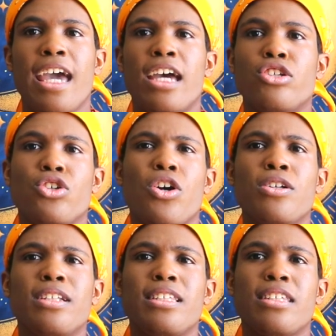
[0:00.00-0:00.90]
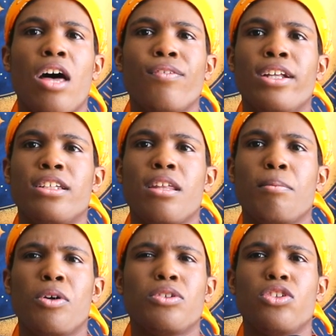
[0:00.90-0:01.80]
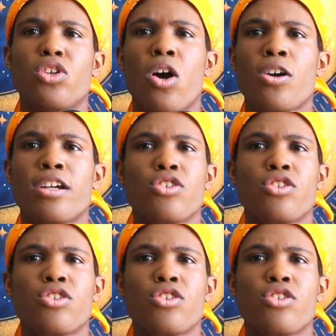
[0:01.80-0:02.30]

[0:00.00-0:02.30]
and turns itself into the most dark,